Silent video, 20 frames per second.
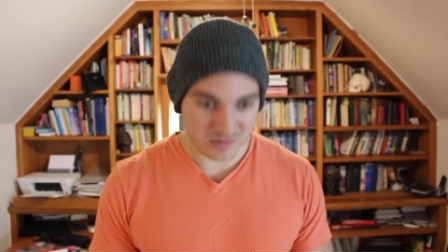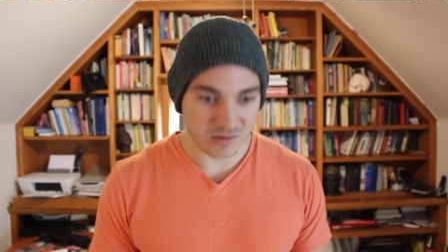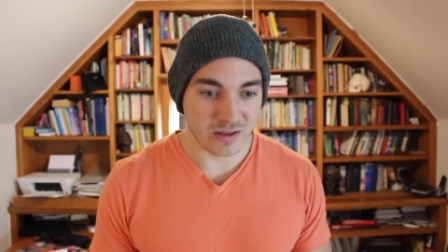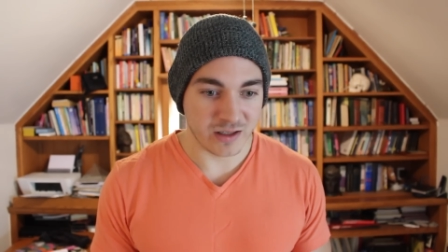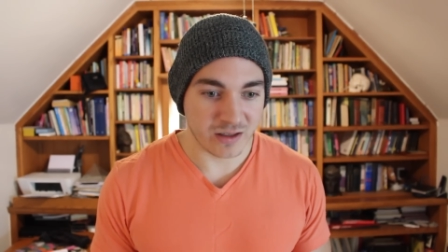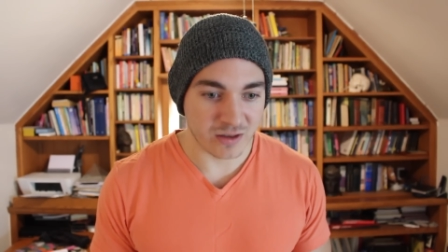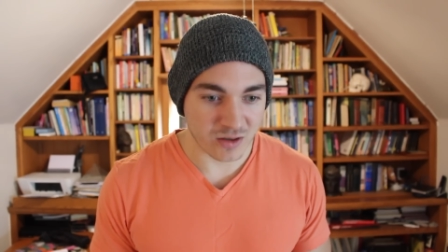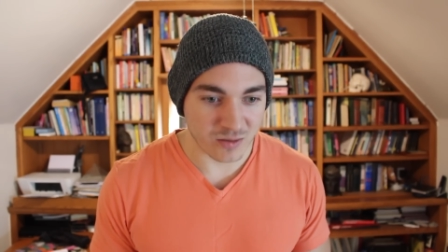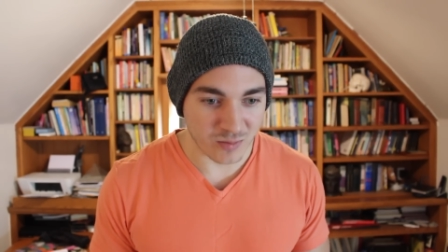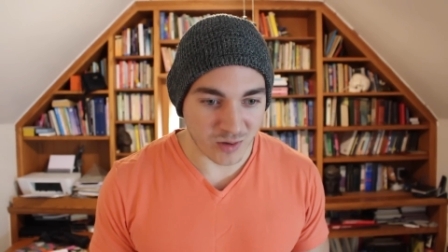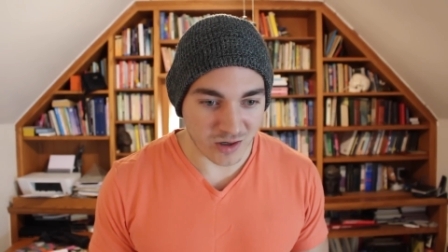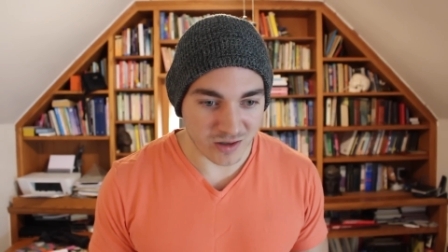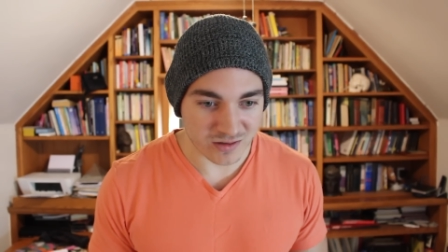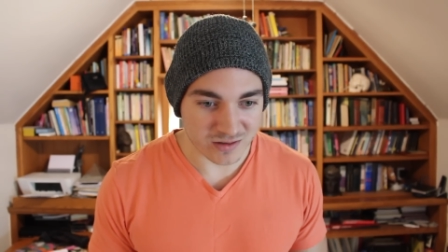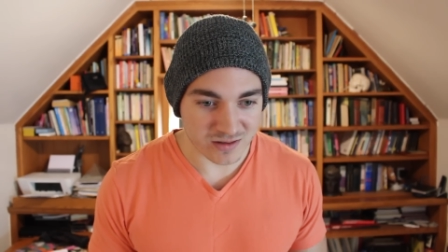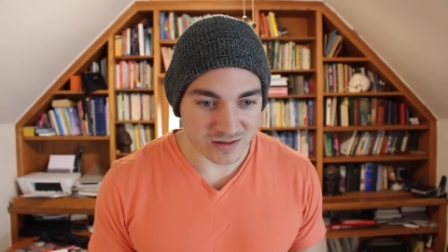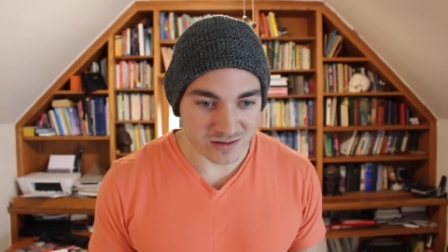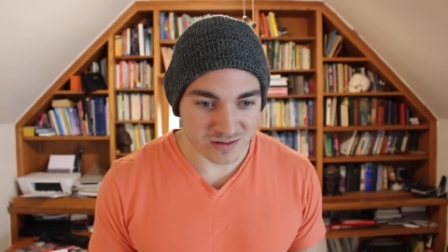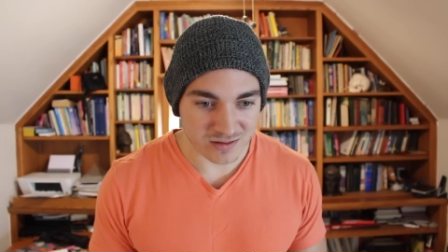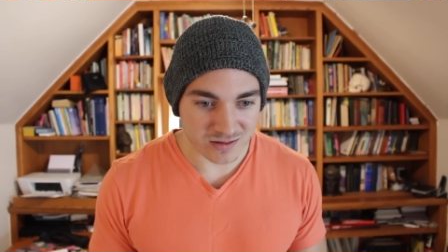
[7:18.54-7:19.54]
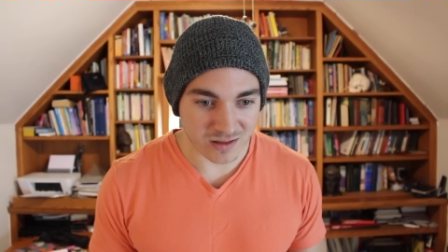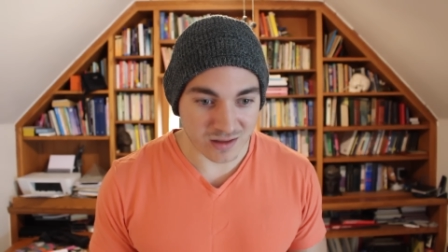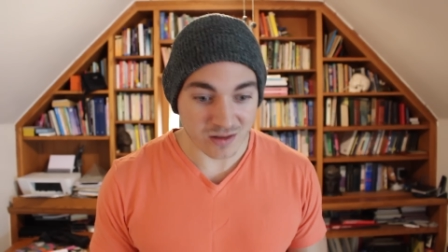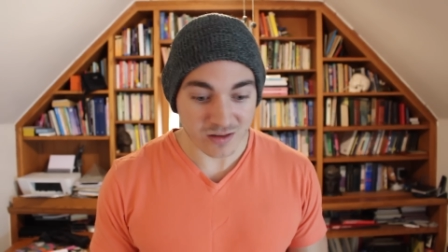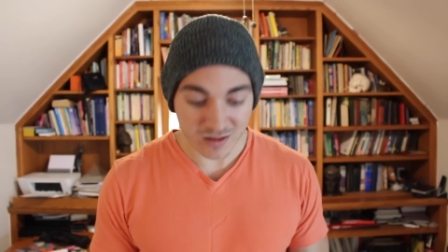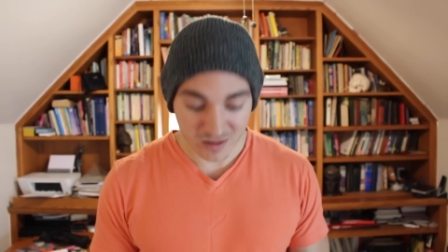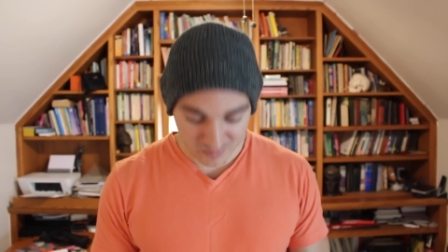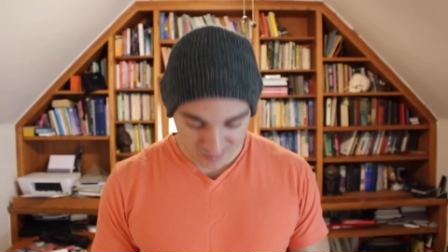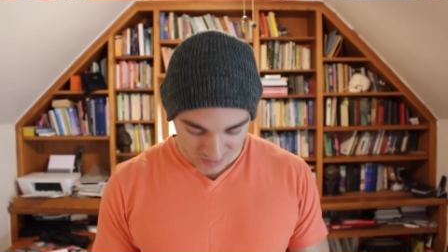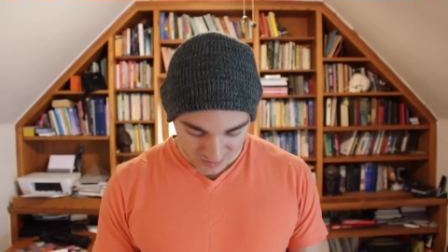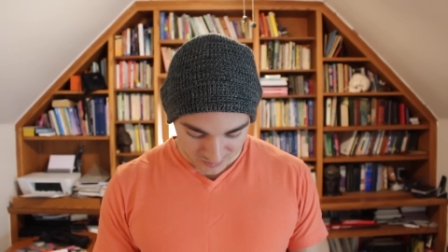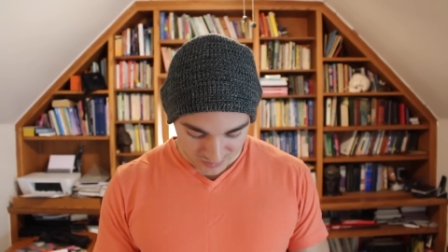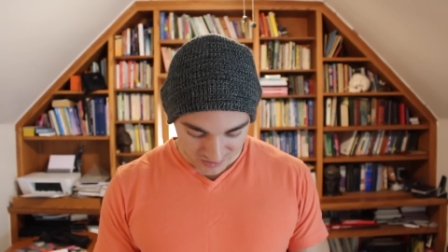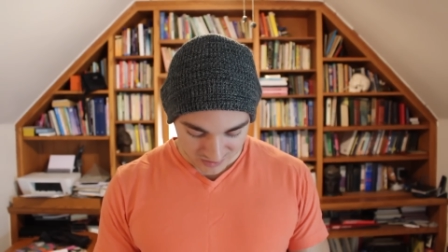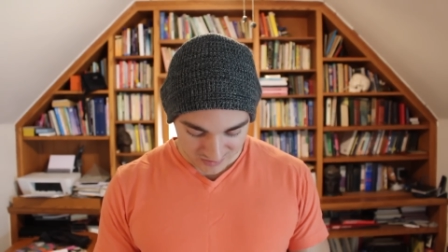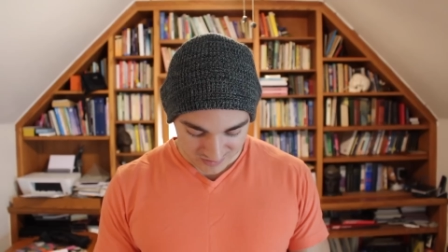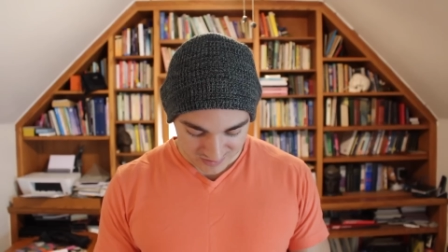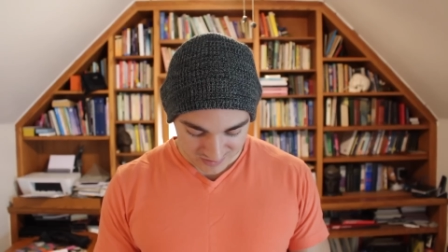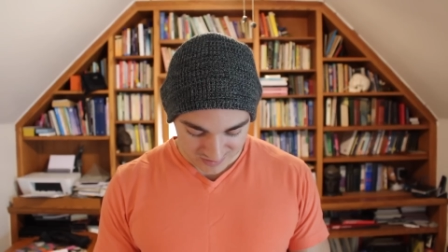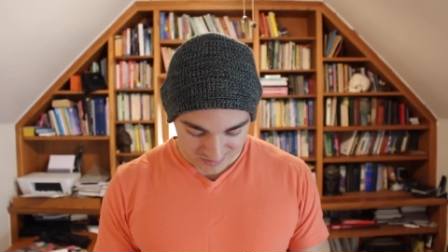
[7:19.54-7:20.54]
and looking at her parts, and looking at my
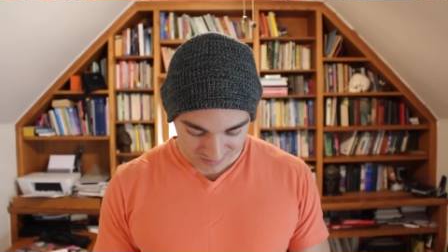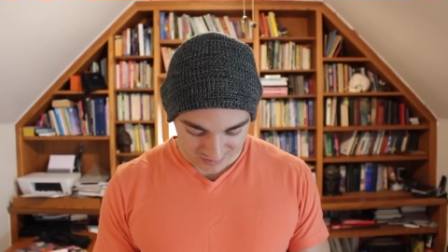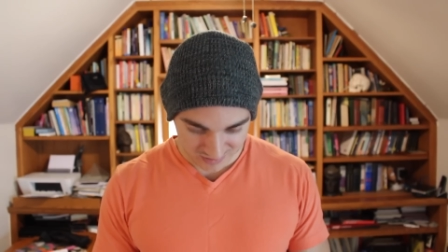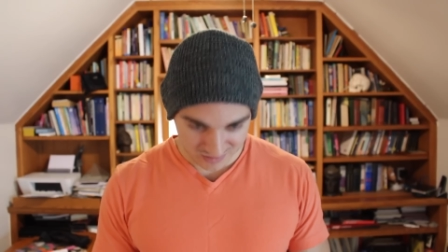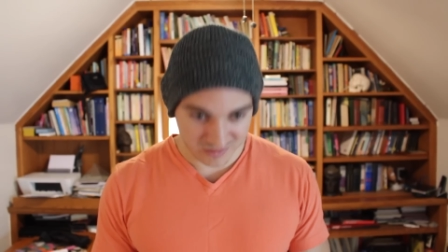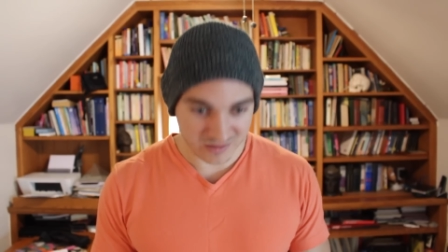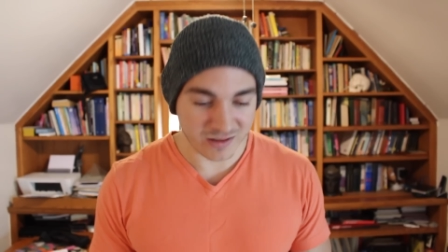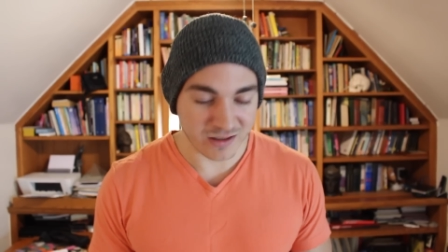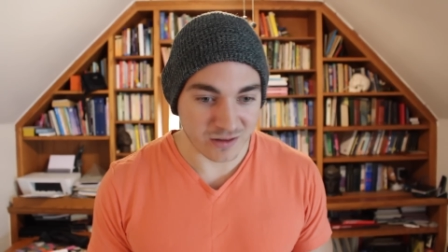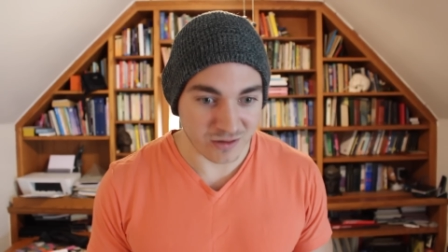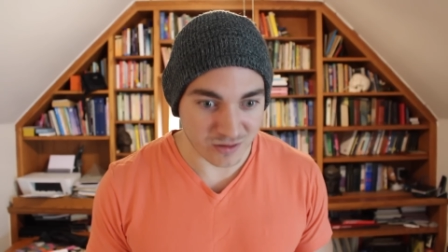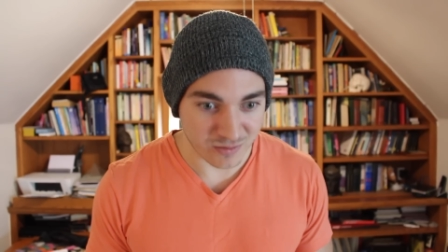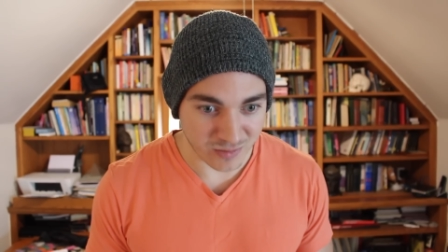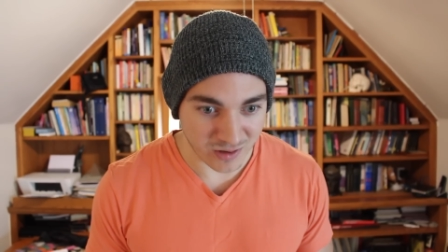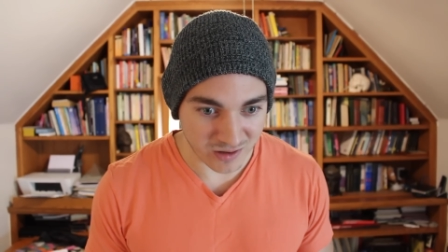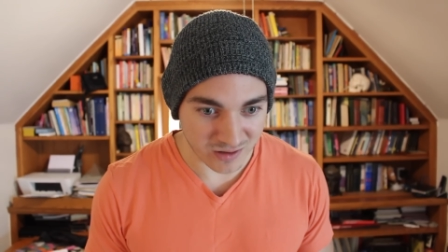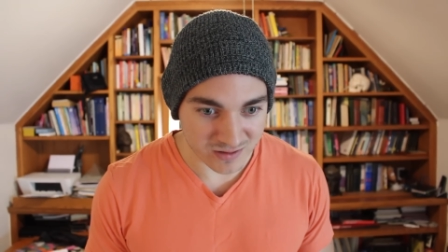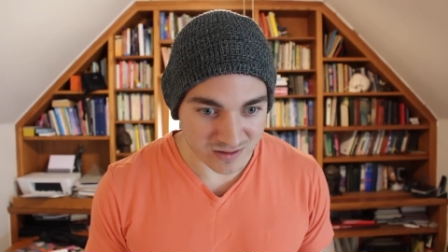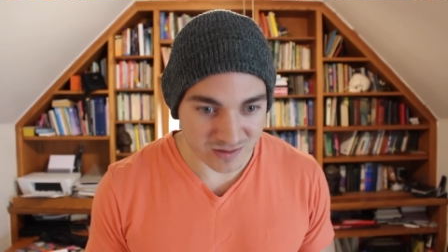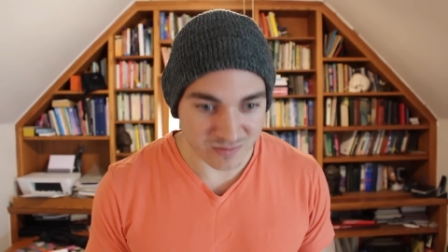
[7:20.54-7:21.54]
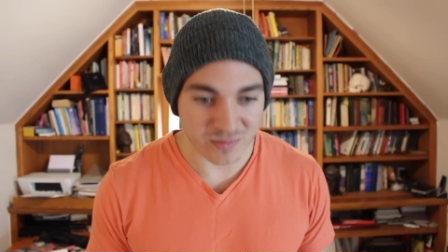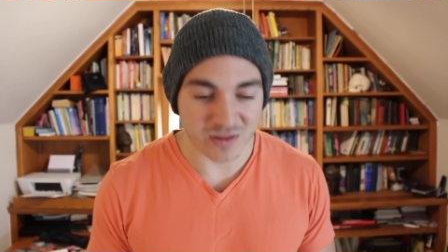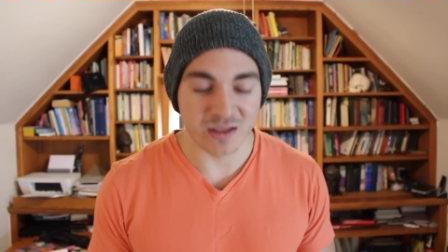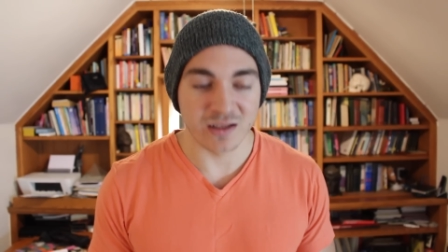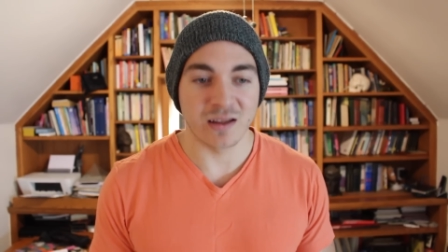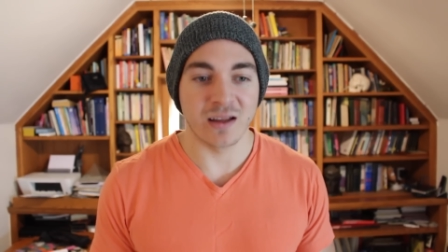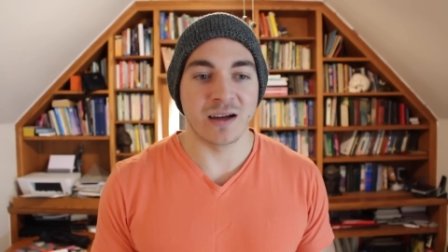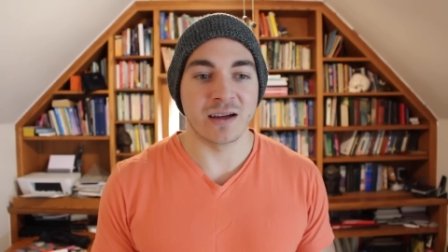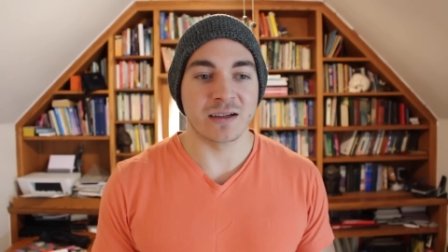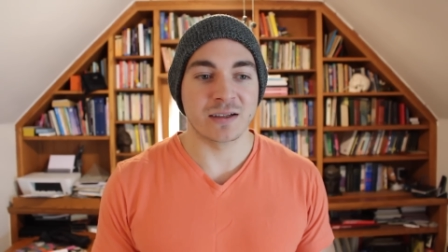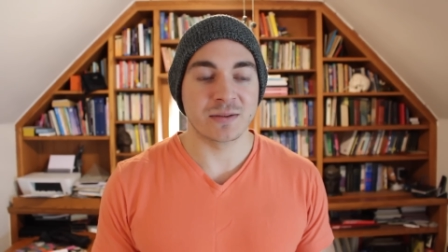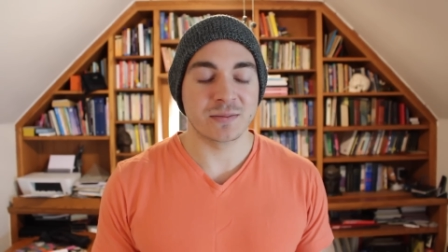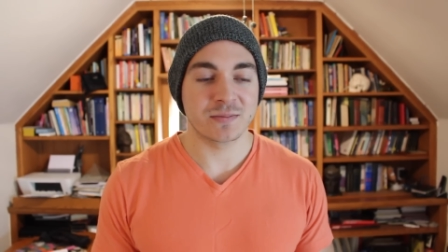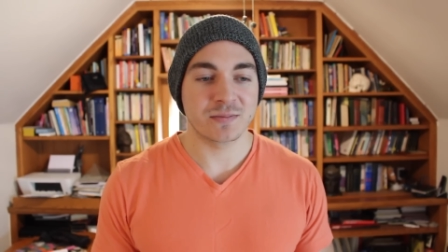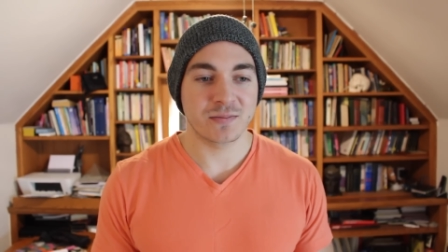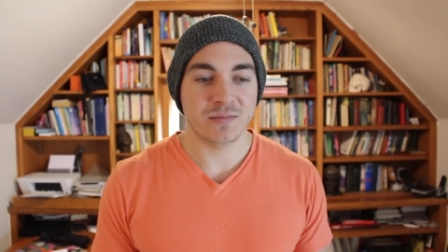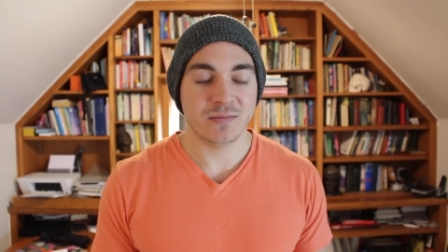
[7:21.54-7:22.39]
parts, and looking at her parts, and being like,